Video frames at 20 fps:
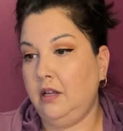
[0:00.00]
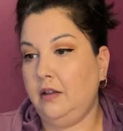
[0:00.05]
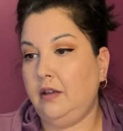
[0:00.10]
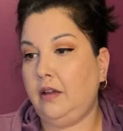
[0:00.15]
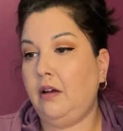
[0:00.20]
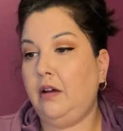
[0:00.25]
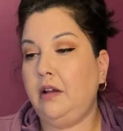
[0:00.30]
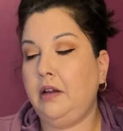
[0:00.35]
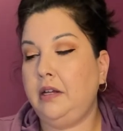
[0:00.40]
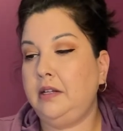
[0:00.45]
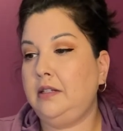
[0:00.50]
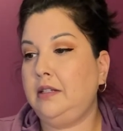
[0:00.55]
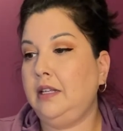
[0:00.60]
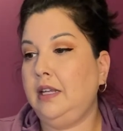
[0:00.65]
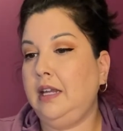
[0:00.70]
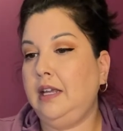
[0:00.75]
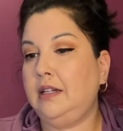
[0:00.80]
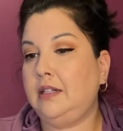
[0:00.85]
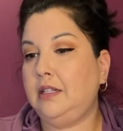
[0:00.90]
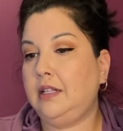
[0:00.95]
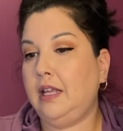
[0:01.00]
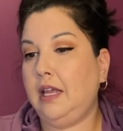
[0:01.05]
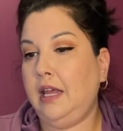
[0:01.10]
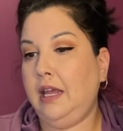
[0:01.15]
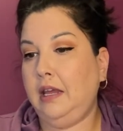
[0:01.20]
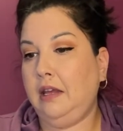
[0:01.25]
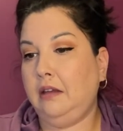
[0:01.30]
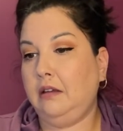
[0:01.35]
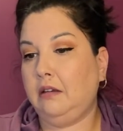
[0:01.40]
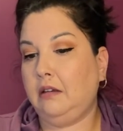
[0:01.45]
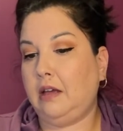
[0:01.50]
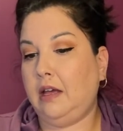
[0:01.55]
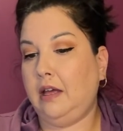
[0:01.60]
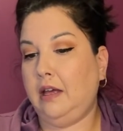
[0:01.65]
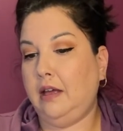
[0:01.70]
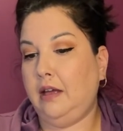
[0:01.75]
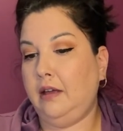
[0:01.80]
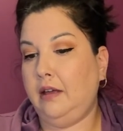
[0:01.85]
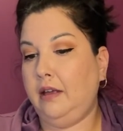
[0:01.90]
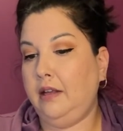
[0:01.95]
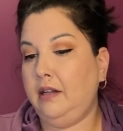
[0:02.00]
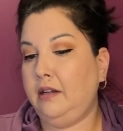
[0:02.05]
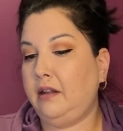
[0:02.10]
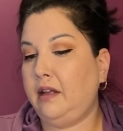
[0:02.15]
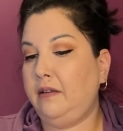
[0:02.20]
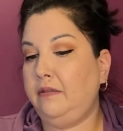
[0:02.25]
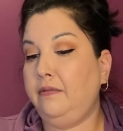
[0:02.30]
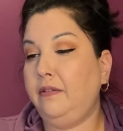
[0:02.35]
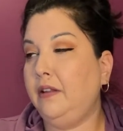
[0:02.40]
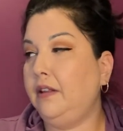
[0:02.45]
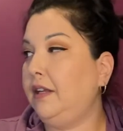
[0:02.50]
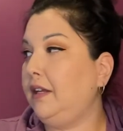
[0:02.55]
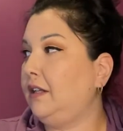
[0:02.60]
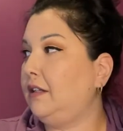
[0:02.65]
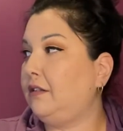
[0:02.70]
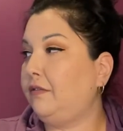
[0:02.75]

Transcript: honestly, it's like, I feel like it's